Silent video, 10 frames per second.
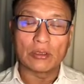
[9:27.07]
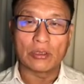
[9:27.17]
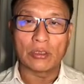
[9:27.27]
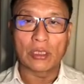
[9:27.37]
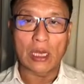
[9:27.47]

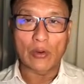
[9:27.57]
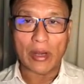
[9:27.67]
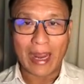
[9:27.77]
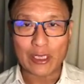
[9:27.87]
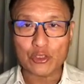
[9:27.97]
our
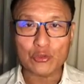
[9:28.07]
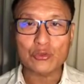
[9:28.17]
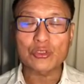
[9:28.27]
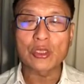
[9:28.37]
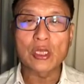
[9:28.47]

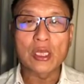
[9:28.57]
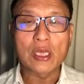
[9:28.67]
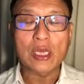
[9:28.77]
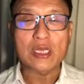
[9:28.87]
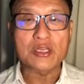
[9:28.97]
actions
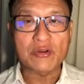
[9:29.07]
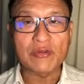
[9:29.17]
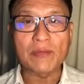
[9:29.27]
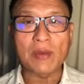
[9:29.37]
driven